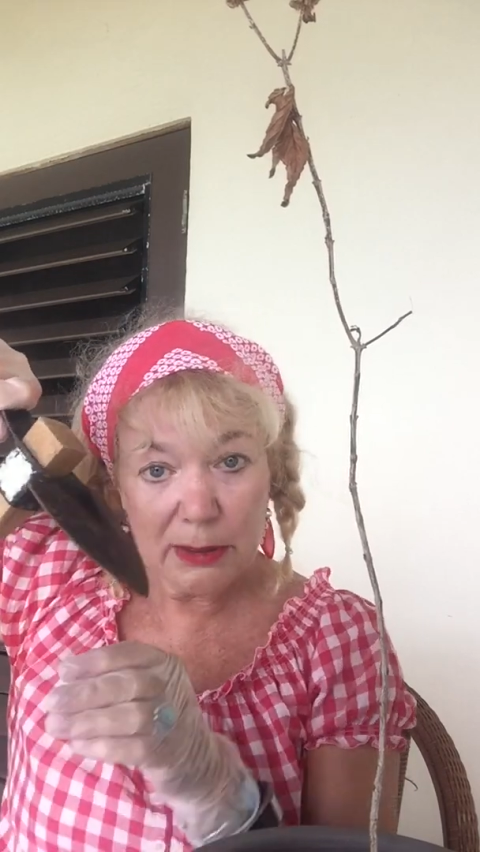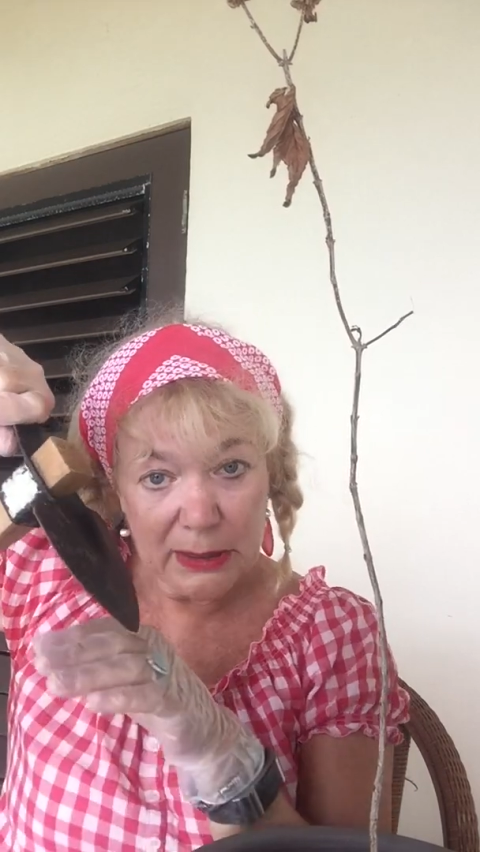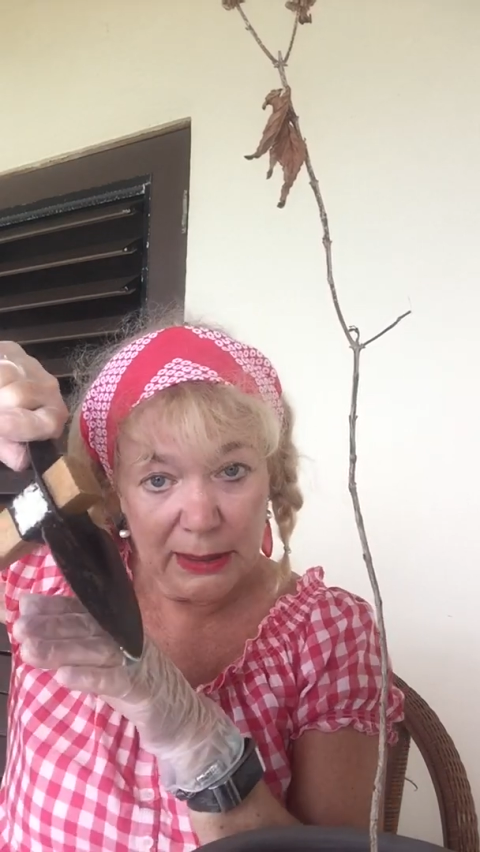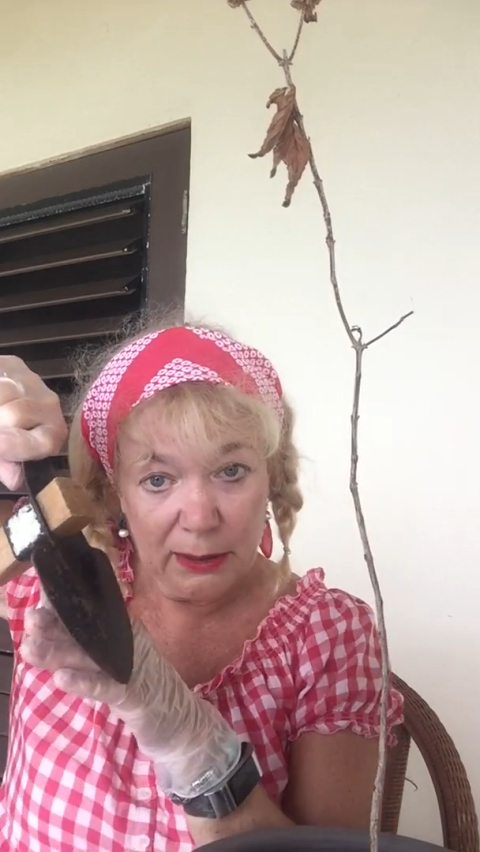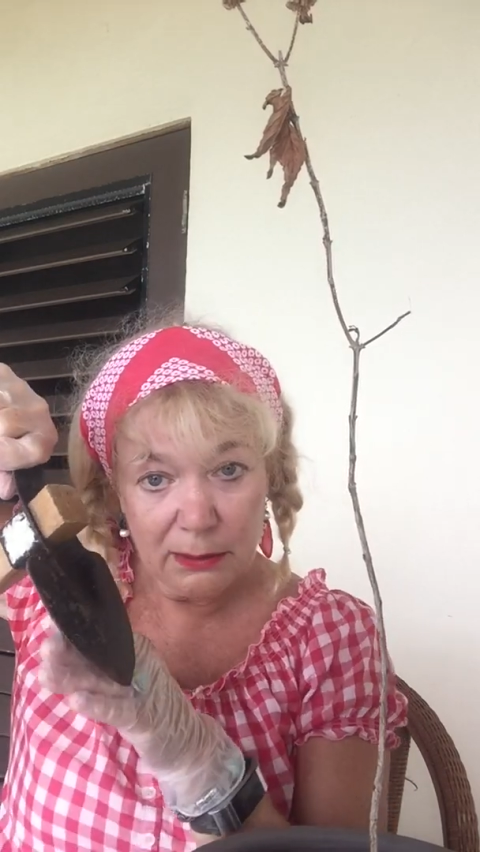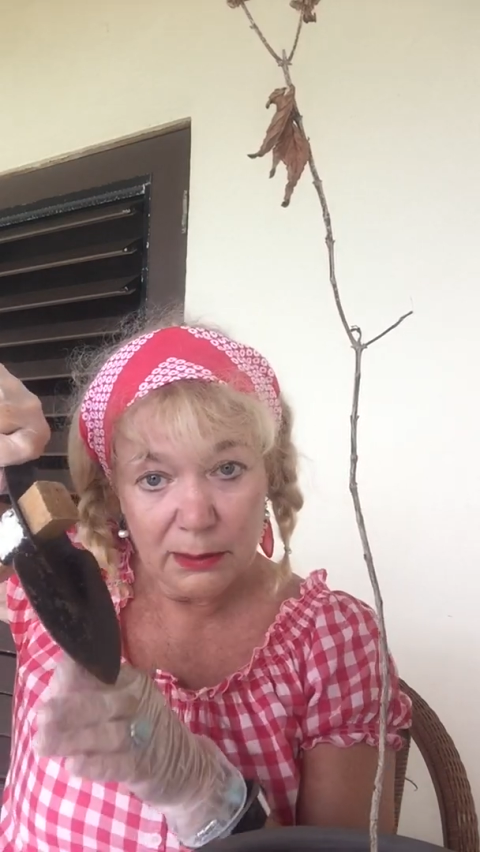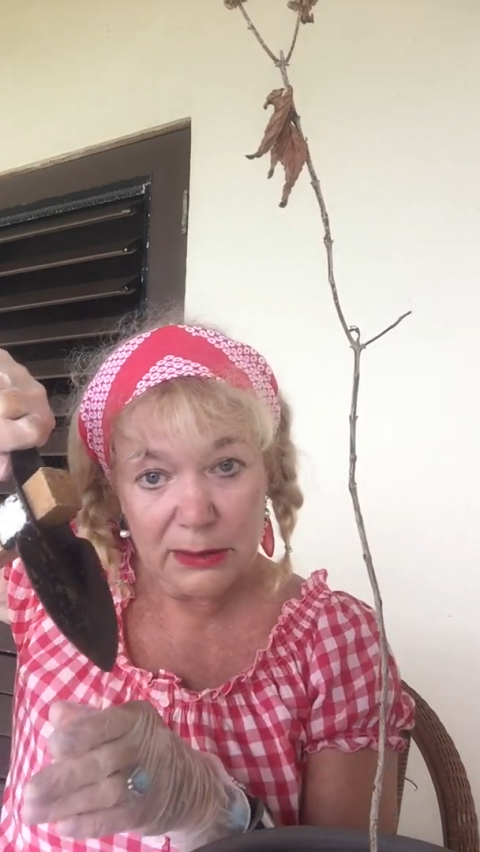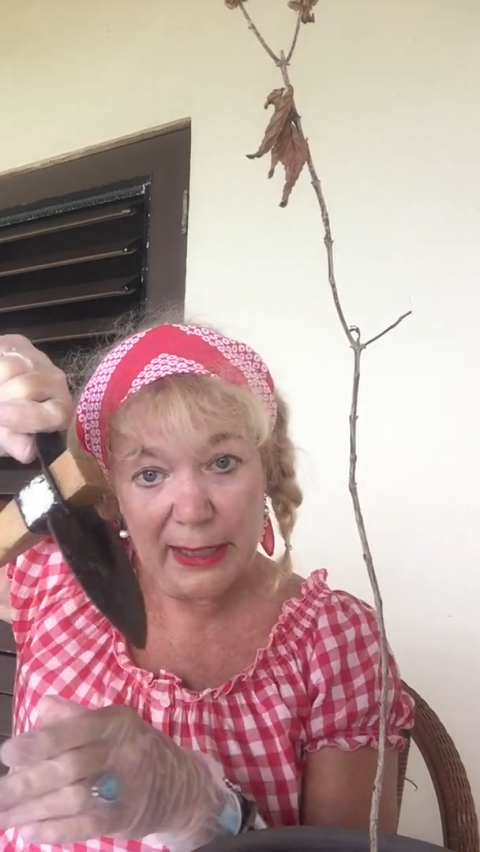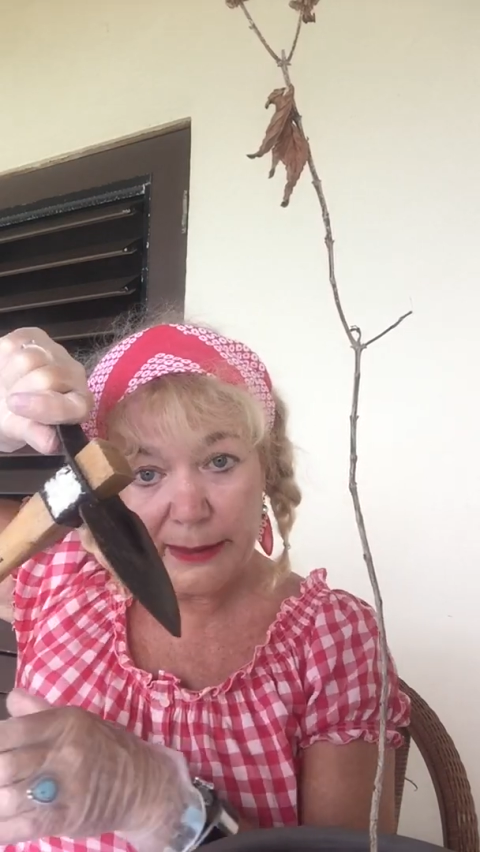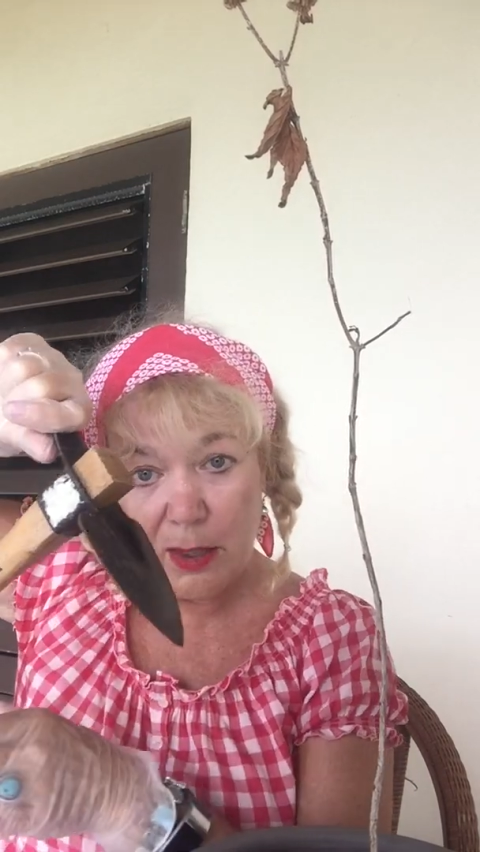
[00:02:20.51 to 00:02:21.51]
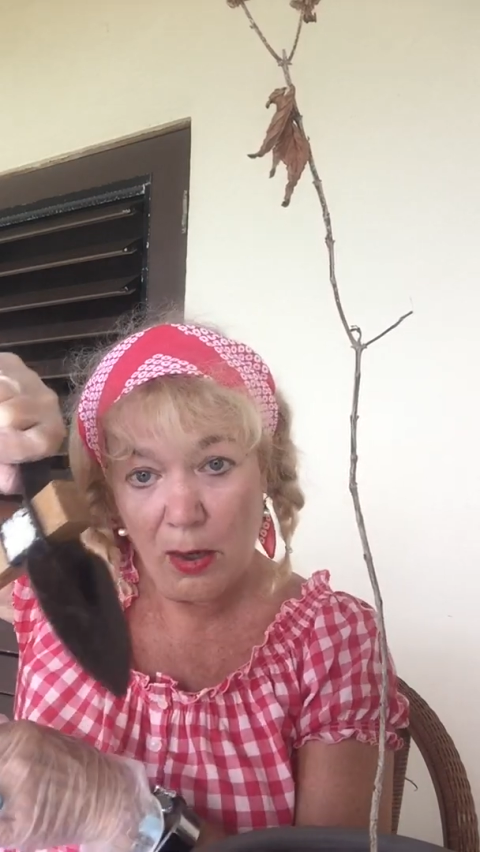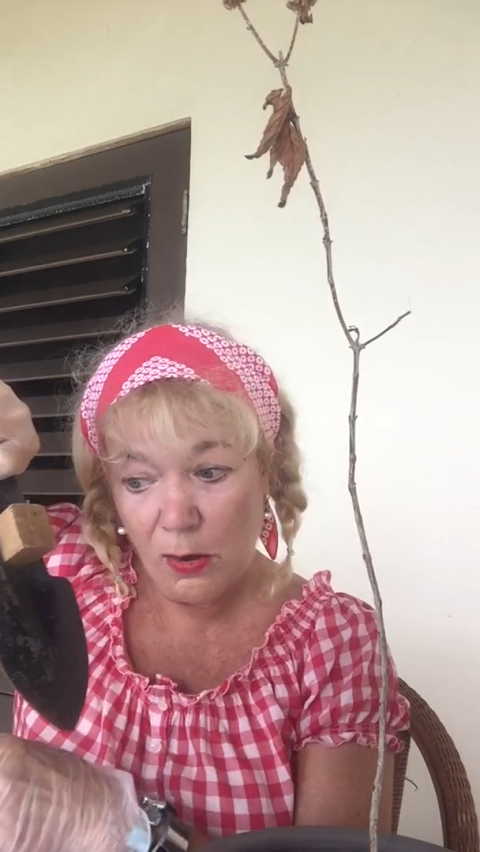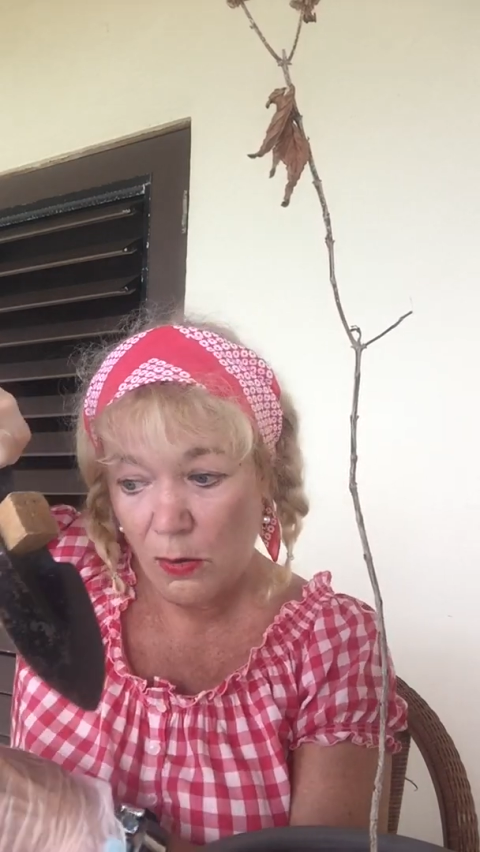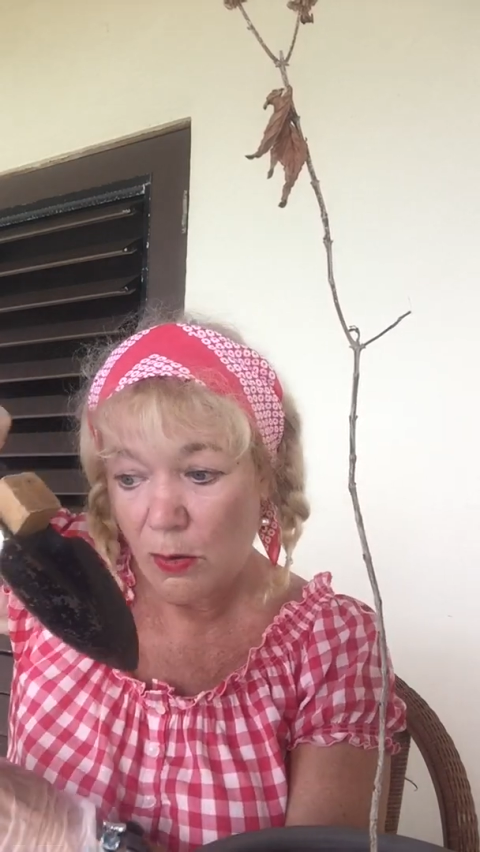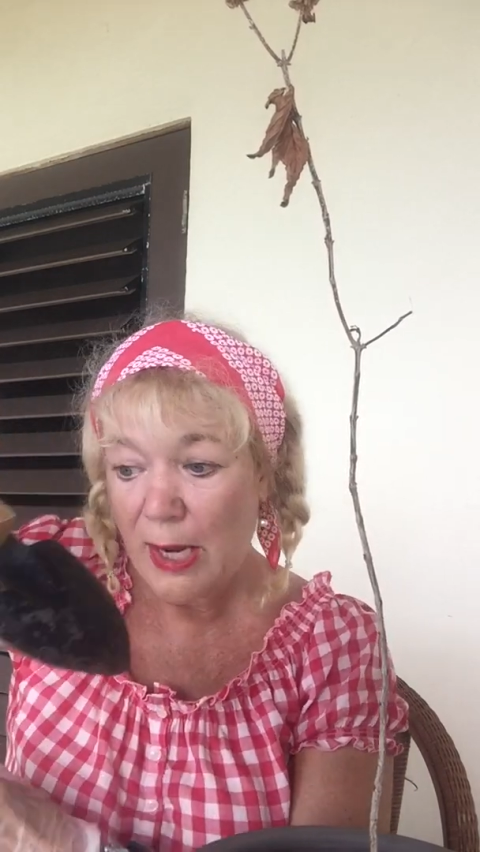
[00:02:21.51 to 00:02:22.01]
See, it looks like a
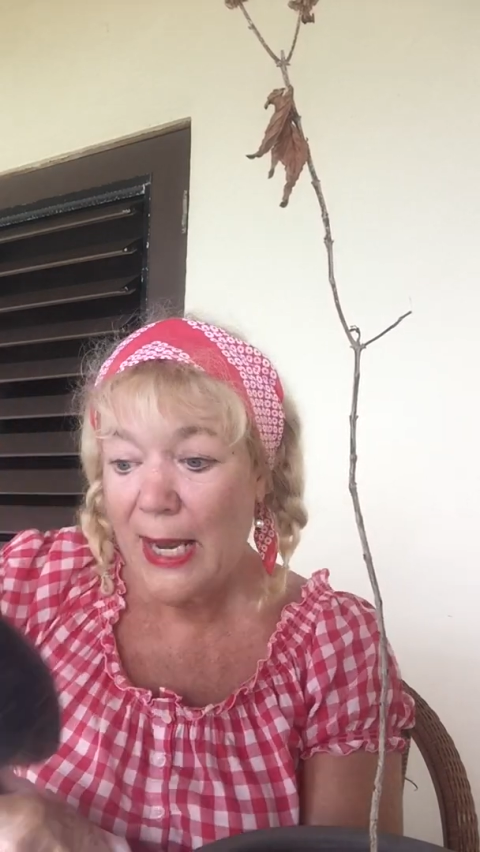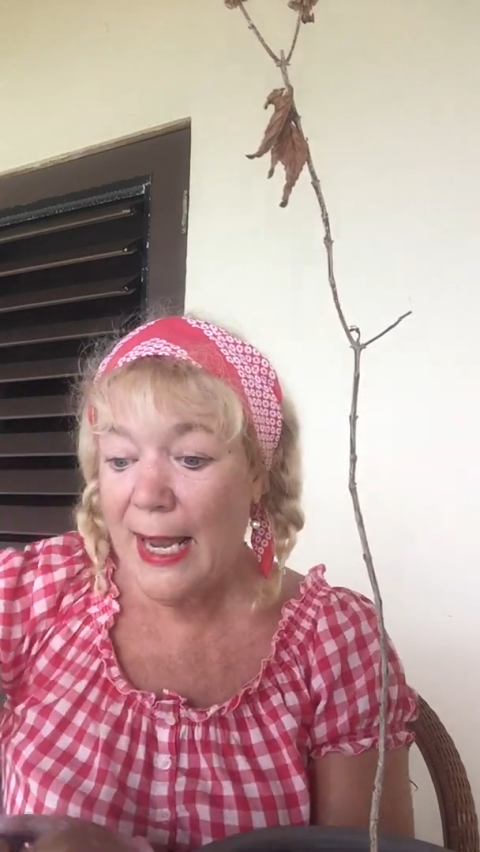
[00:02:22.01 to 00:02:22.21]
hoe,